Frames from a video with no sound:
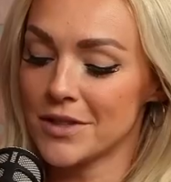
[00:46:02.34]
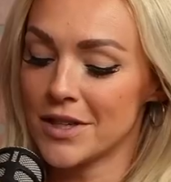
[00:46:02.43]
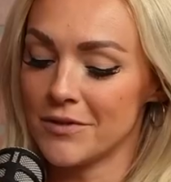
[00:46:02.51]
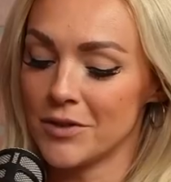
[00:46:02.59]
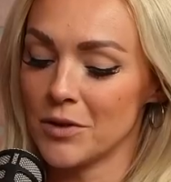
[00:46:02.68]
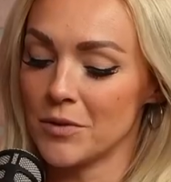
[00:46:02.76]

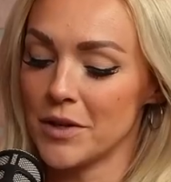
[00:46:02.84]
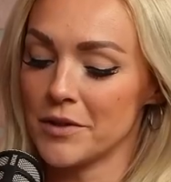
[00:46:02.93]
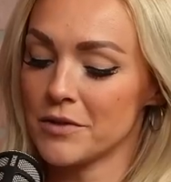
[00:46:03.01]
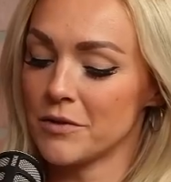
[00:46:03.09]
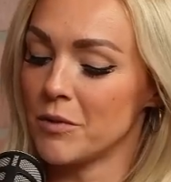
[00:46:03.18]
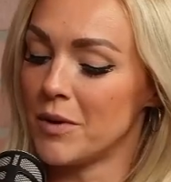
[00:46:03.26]
of
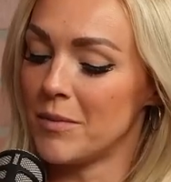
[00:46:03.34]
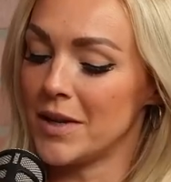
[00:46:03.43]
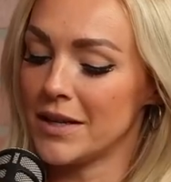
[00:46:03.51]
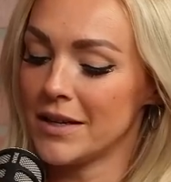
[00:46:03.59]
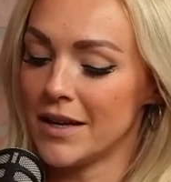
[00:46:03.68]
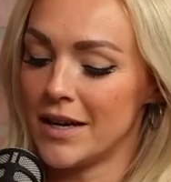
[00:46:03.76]
careers for
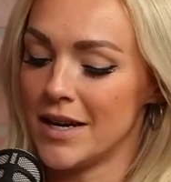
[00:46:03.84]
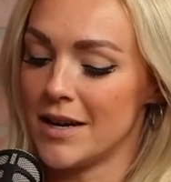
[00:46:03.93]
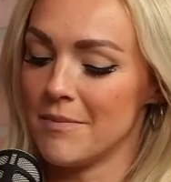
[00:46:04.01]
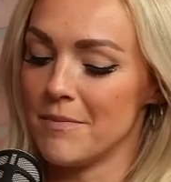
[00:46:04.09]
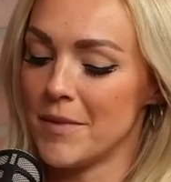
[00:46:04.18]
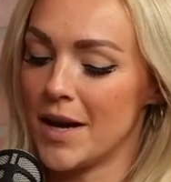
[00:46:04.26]
women
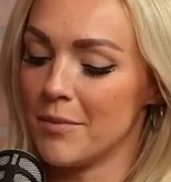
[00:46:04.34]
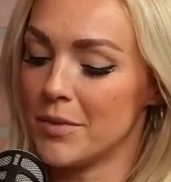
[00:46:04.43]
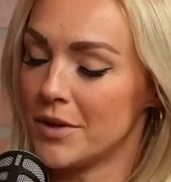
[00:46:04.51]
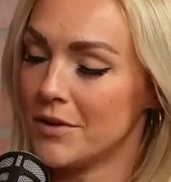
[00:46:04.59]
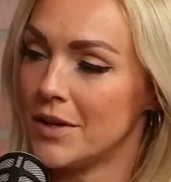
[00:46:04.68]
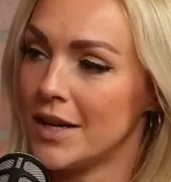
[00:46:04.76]
at
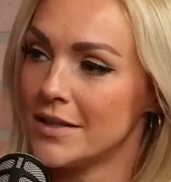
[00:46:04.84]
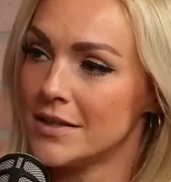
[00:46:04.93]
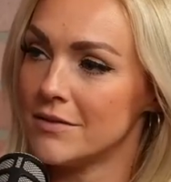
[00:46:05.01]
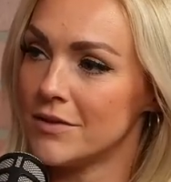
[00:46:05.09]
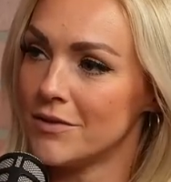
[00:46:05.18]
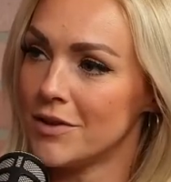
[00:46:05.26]
Purdue in
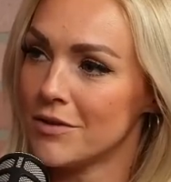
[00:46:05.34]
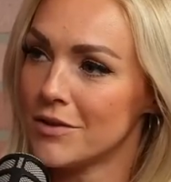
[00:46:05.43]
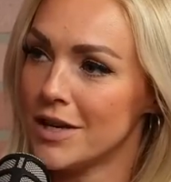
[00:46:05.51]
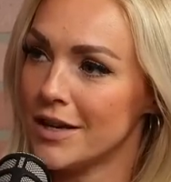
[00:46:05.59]
1953.